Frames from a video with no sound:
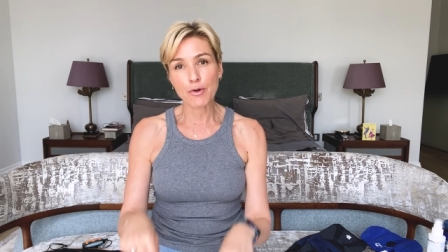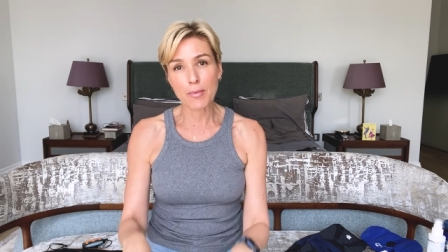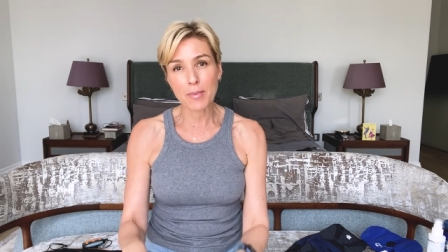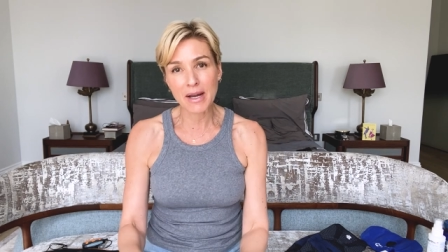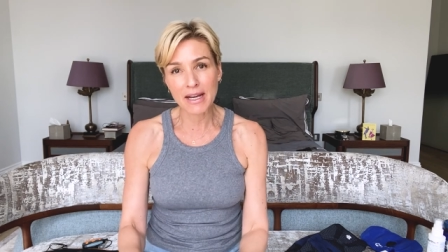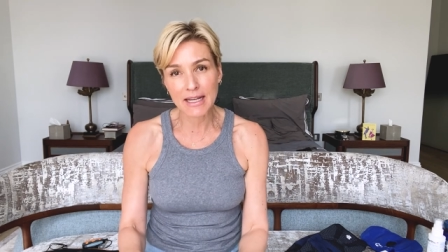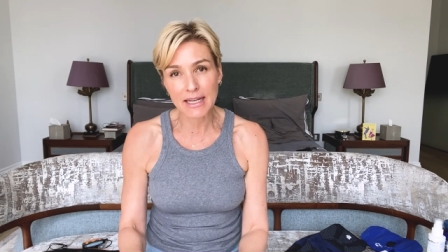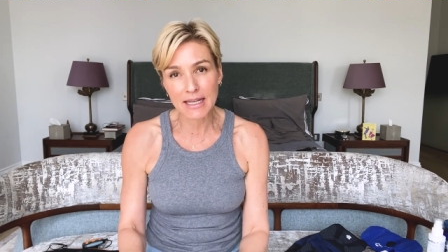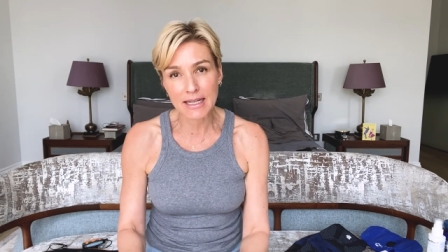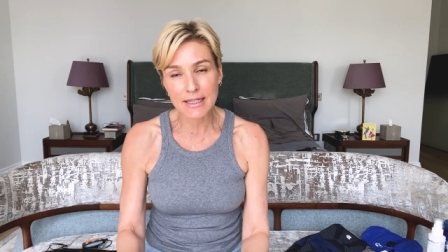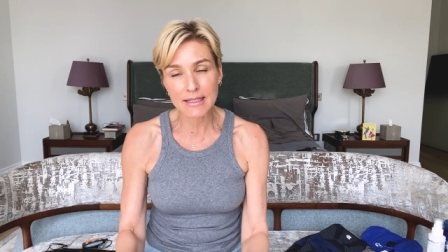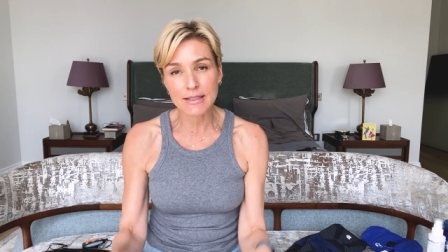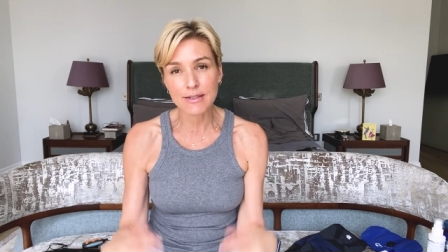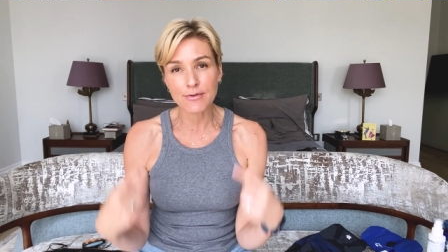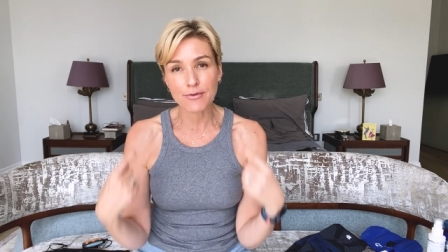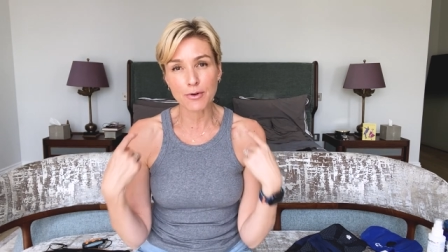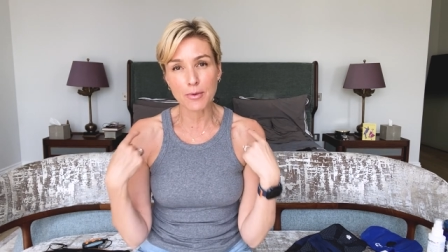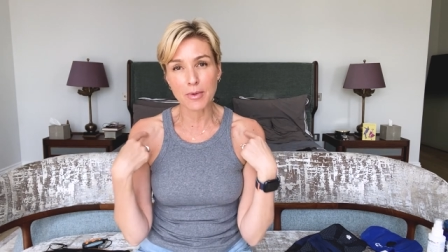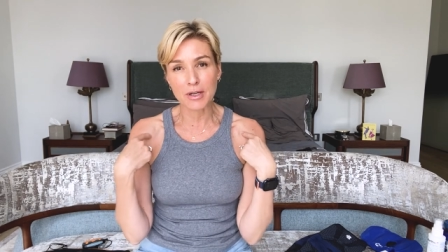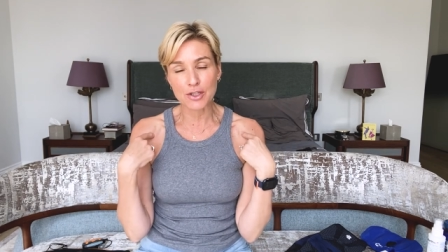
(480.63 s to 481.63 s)
for my
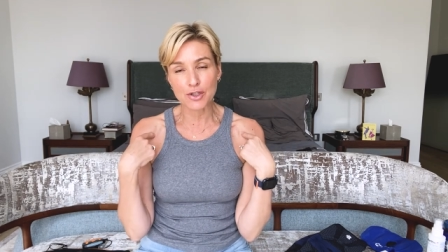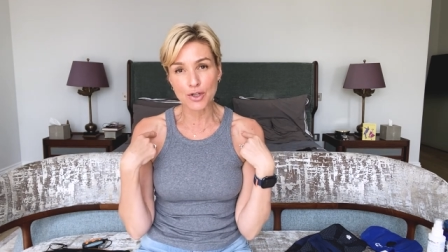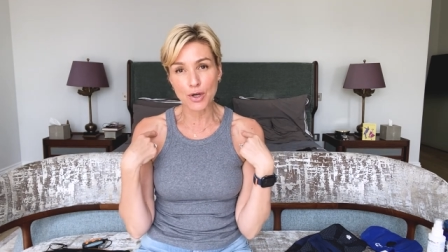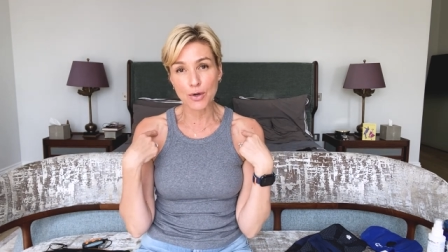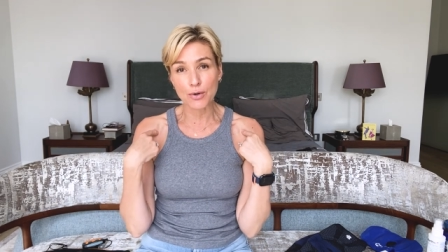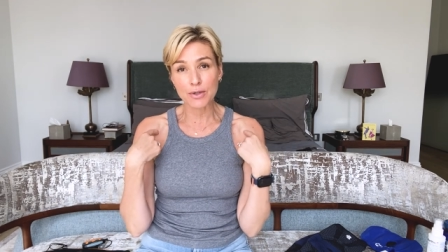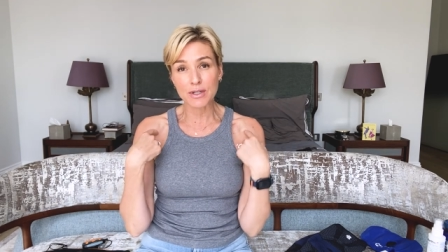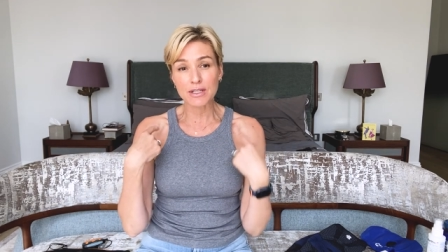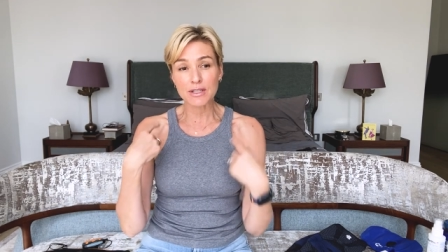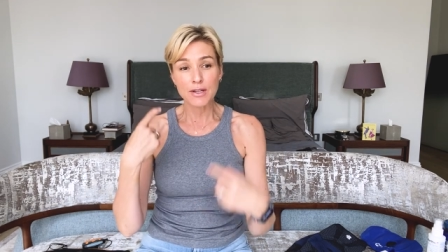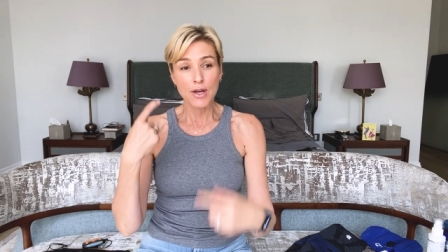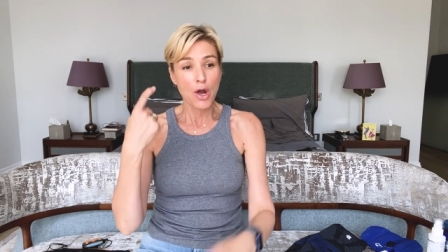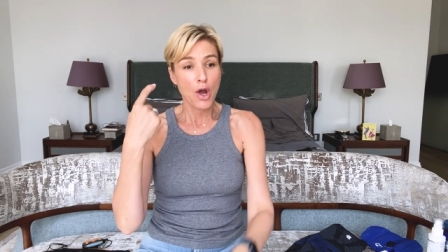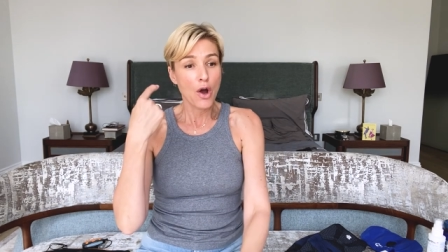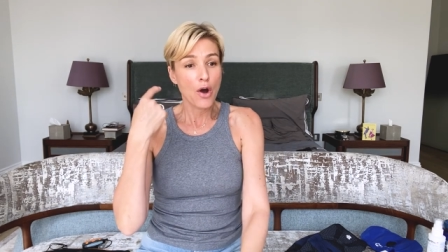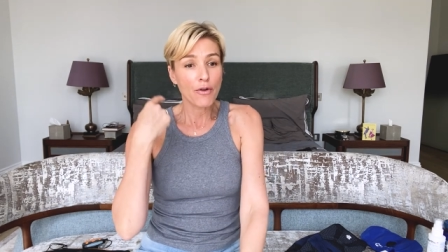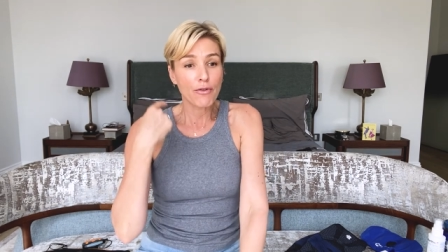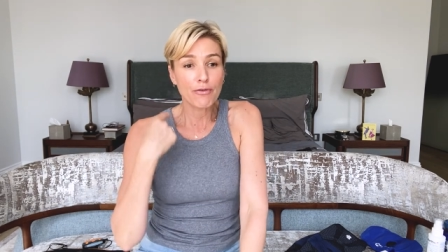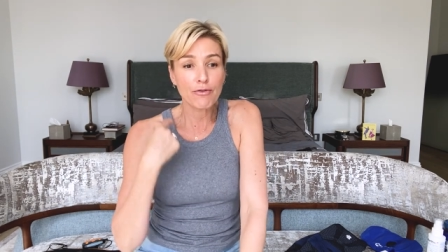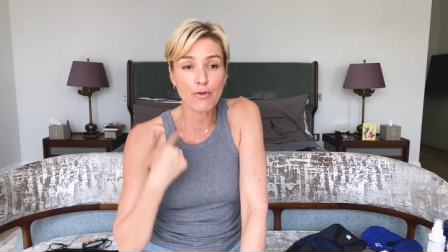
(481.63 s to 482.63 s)
knees, for my shoulders,
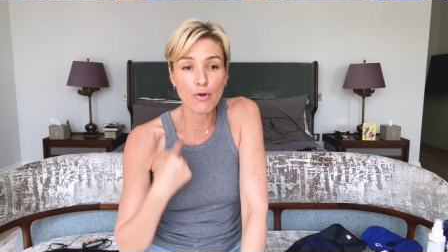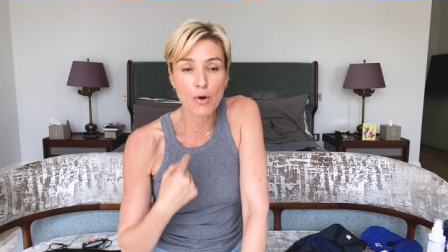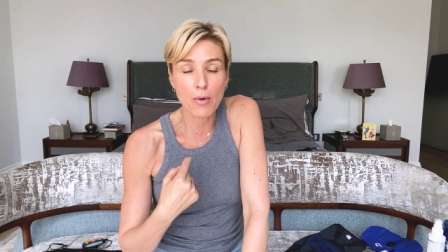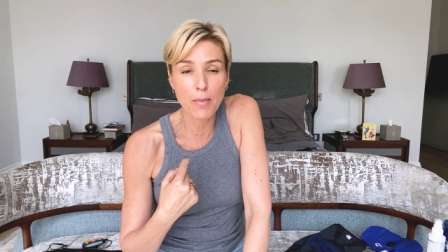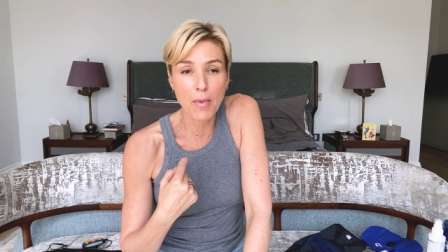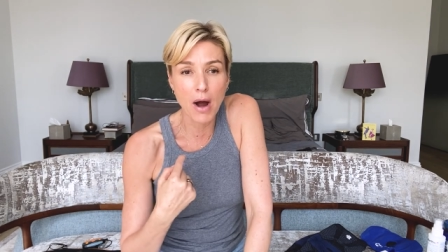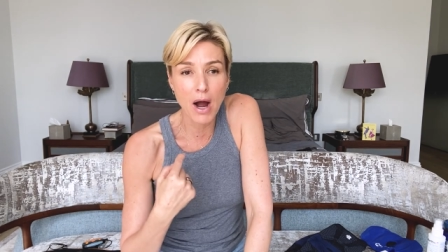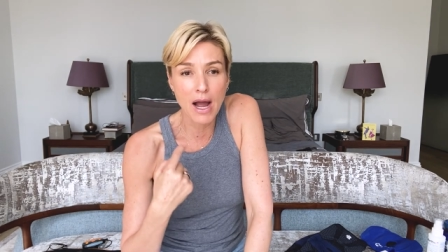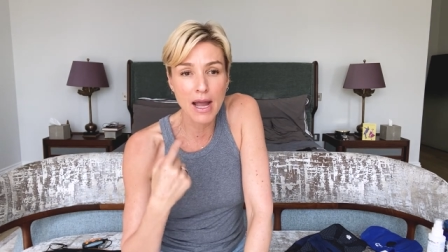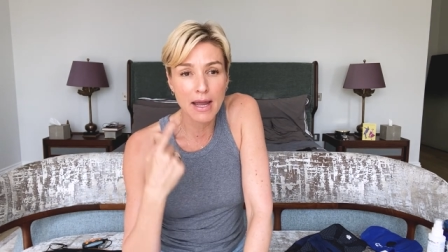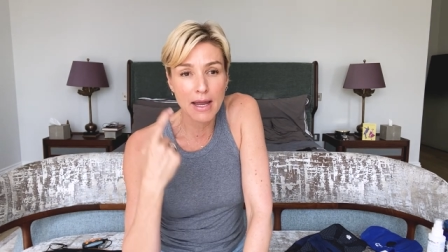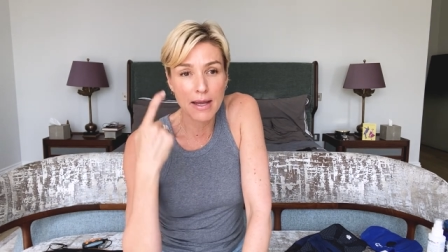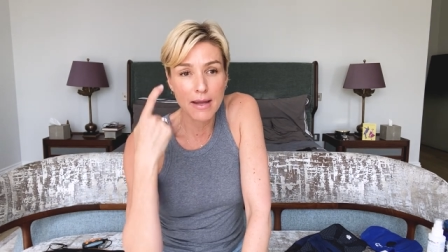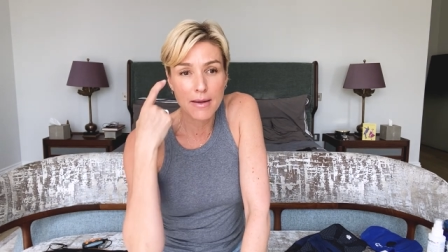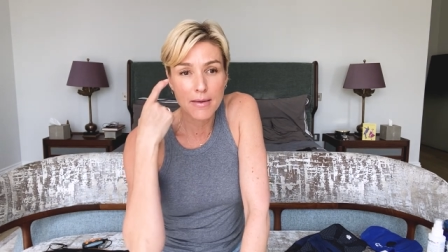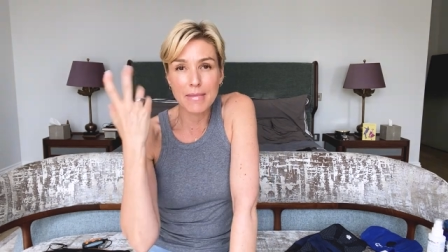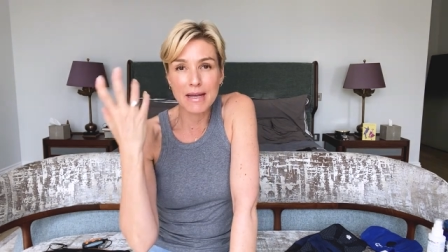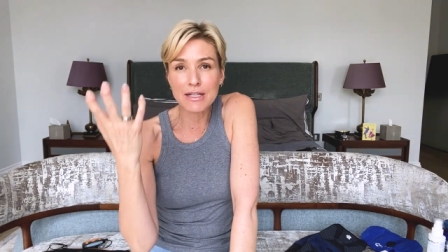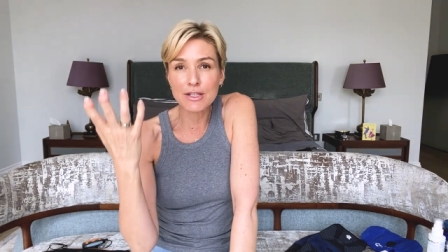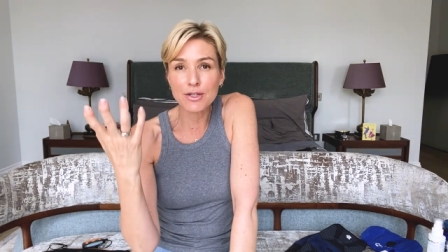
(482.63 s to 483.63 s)
for
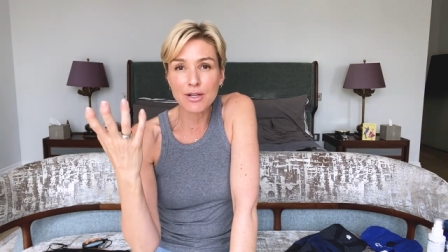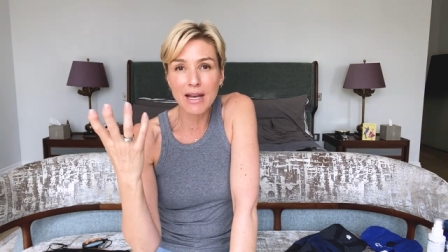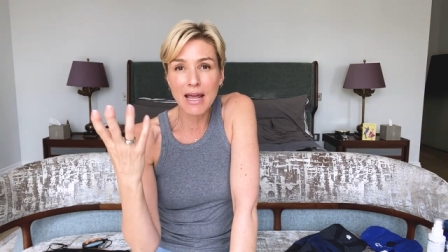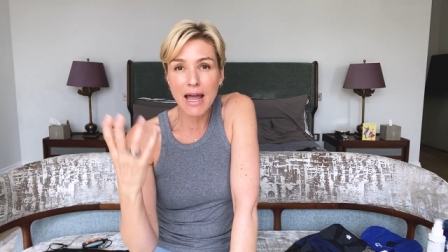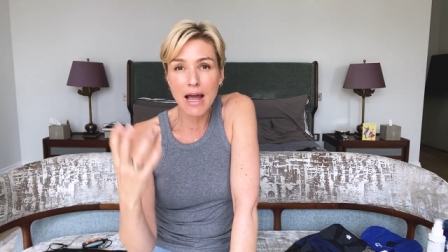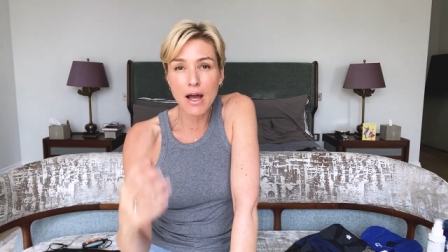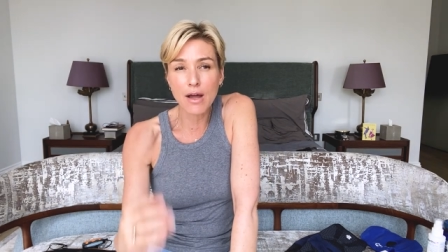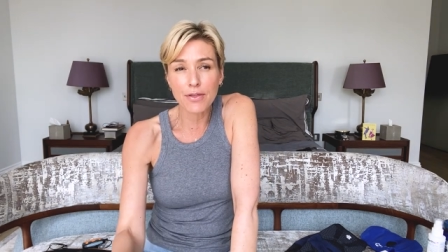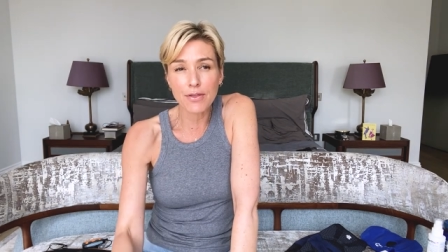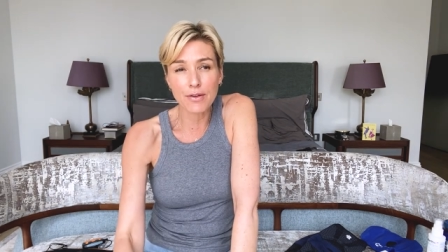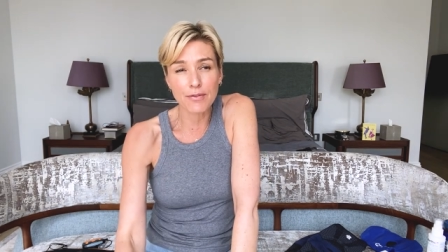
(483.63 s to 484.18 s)
my mental health.